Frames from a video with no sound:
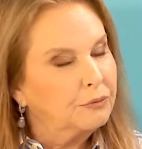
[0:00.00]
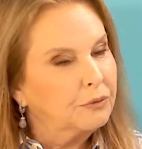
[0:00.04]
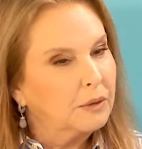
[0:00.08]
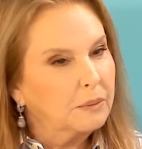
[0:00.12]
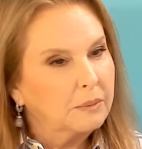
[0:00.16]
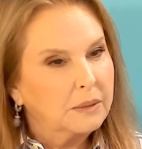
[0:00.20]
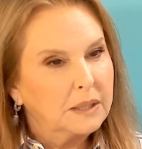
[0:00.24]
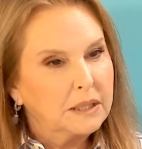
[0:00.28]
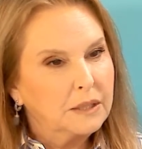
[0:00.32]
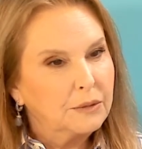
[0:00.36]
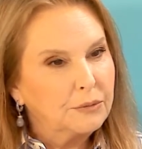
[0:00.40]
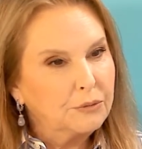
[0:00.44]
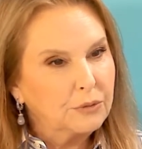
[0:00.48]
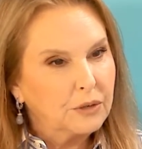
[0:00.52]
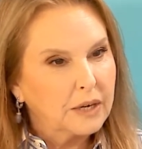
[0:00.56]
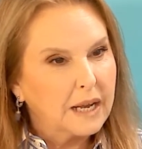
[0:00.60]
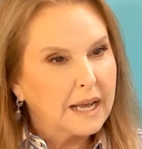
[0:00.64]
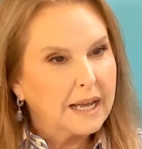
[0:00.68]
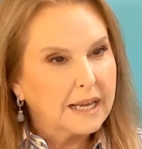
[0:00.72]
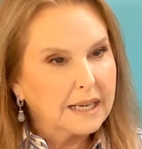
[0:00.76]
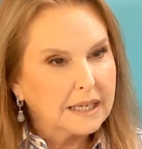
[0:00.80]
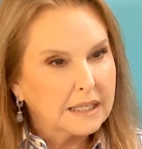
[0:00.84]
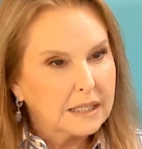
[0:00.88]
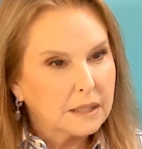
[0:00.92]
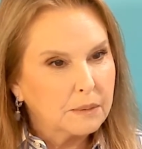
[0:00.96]
a
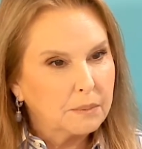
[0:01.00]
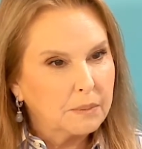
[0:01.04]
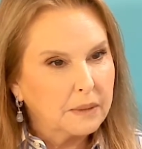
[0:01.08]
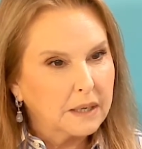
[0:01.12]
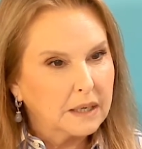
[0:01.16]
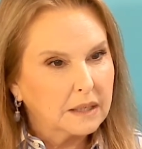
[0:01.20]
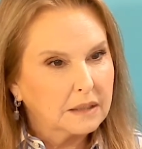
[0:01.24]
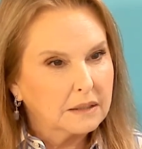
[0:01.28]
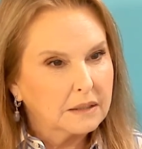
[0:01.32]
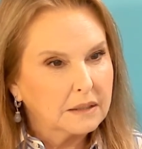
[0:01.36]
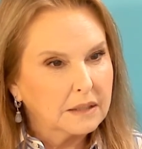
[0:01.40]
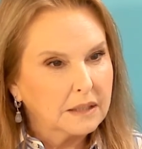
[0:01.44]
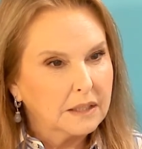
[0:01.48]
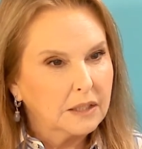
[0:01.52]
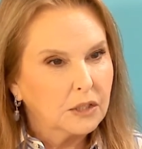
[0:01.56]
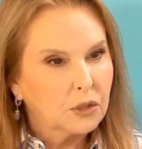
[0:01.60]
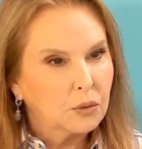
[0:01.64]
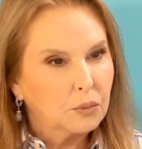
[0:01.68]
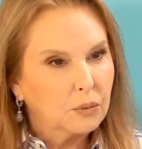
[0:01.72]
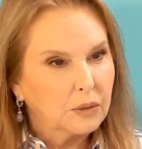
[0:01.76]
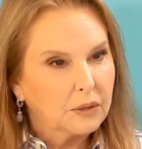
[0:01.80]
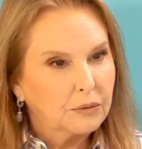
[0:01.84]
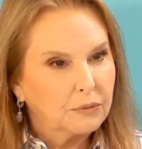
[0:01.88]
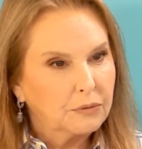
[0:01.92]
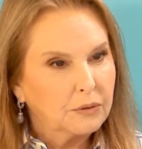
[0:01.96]
different aspect,
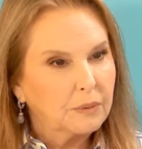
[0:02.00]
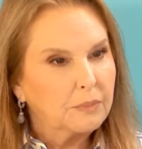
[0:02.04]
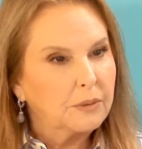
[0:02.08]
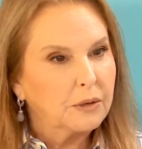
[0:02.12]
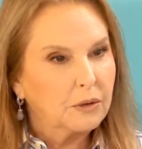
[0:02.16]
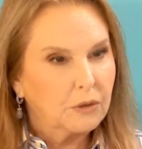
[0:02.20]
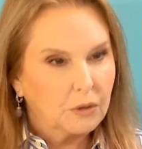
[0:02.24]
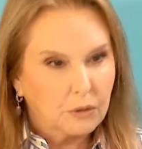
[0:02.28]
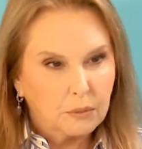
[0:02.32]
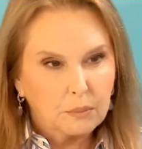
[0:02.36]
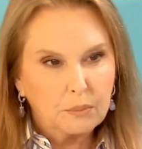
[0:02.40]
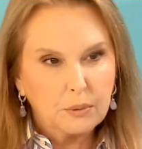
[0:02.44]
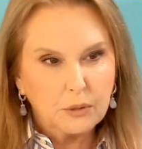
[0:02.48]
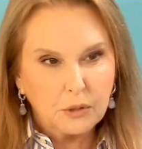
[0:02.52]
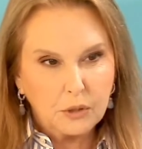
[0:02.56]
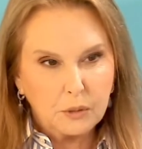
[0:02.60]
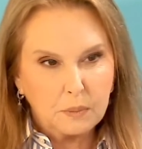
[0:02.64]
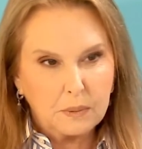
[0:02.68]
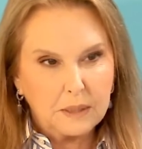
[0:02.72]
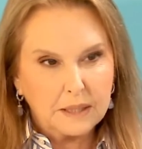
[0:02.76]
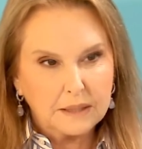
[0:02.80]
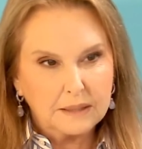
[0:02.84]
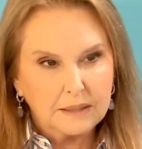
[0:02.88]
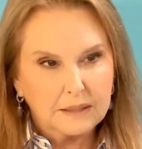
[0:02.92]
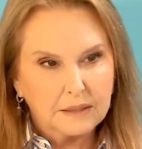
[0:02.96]
each one from their own
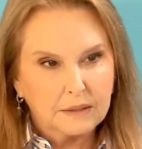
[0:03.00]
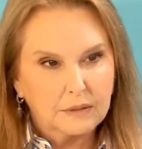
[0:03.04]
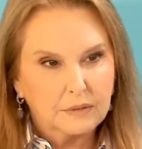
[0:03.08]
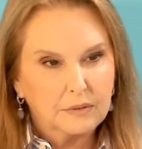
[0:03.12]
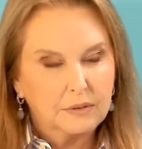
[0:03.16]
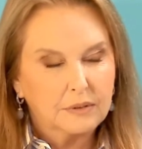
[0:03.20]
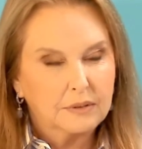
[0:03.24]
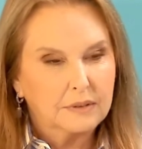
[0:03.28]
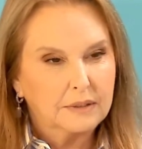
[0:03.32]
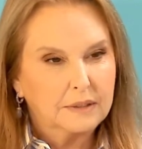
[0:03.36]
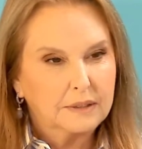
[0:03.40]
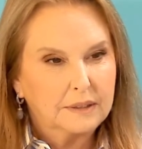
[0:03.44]
perspective.